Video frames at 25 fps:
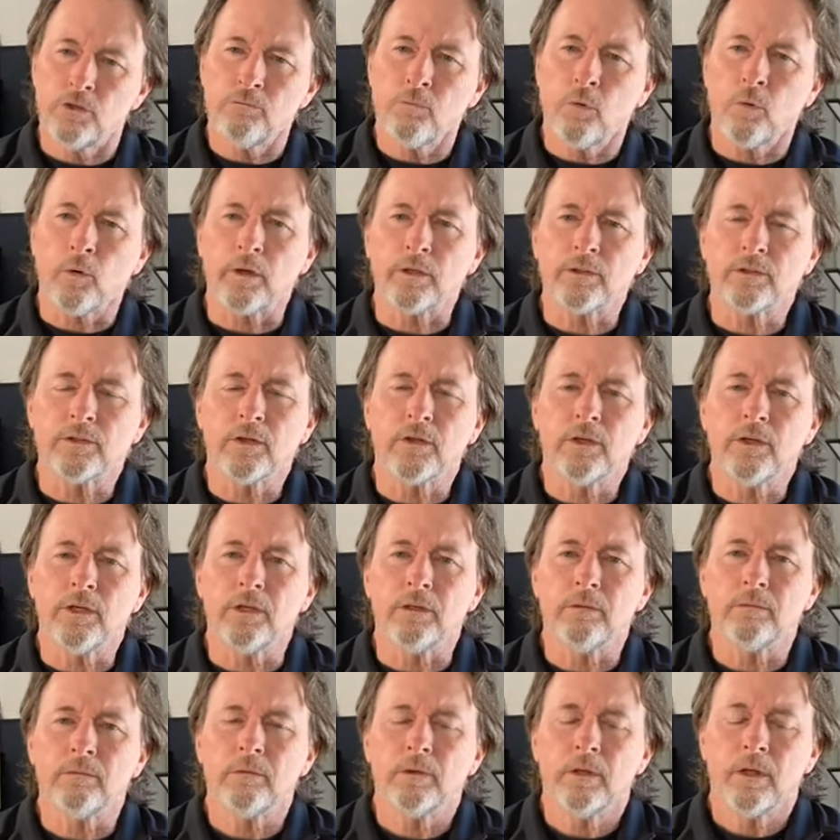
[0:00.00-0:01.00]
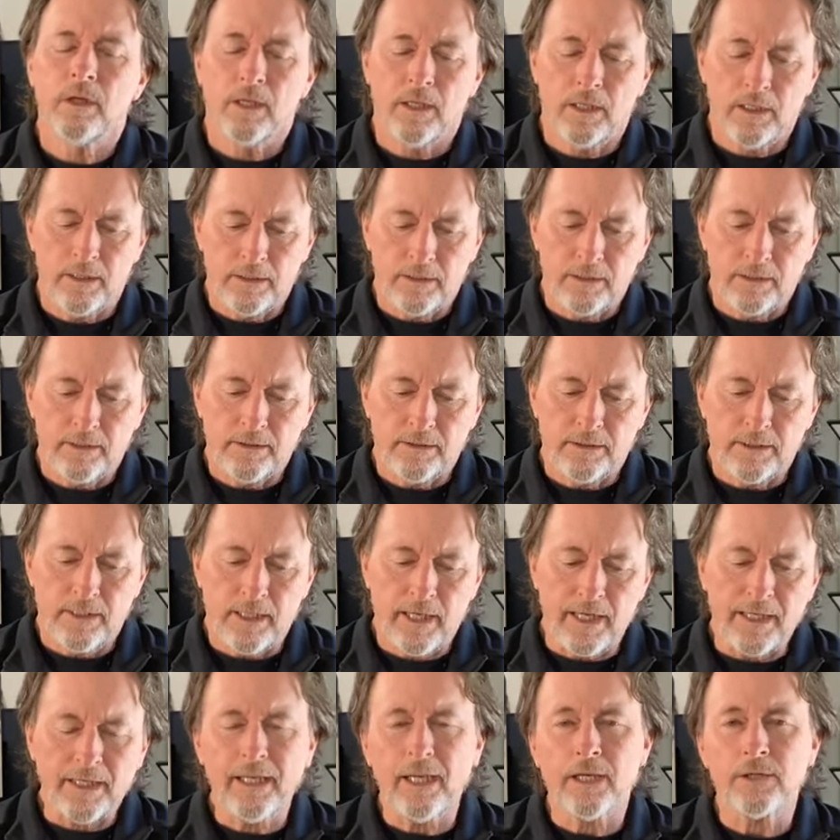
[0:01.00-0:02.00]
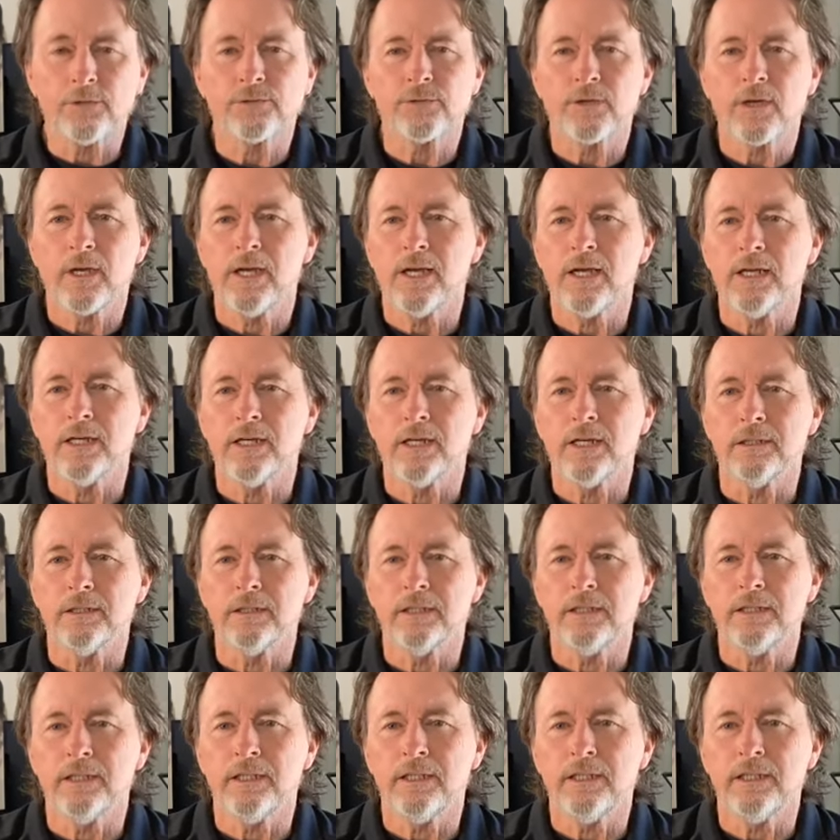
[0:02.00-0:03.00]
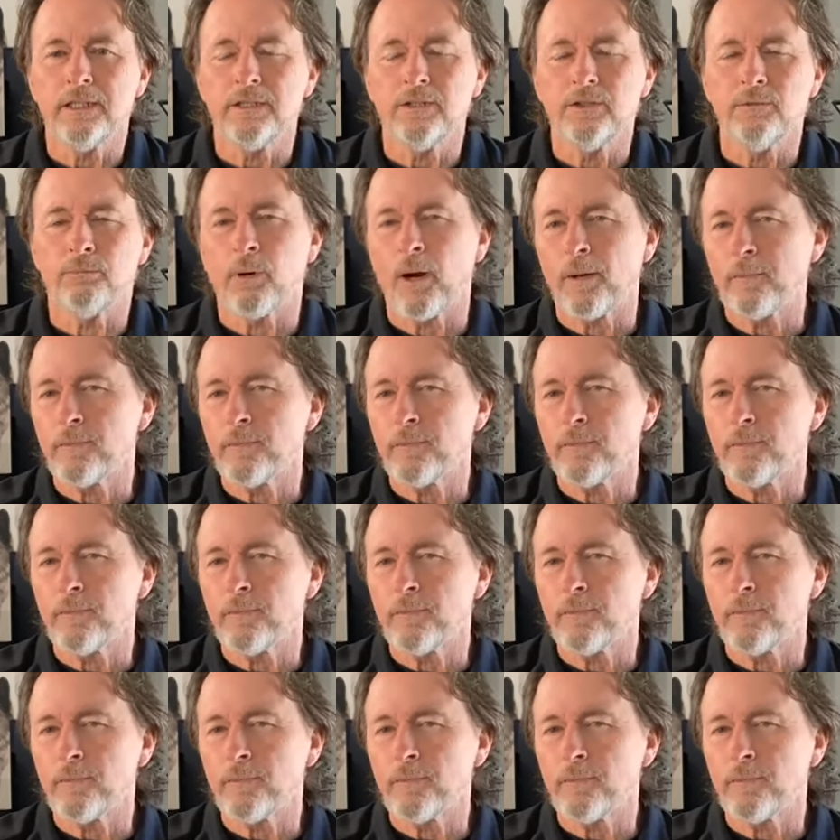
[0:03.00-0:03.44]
Good morning to you. I guess you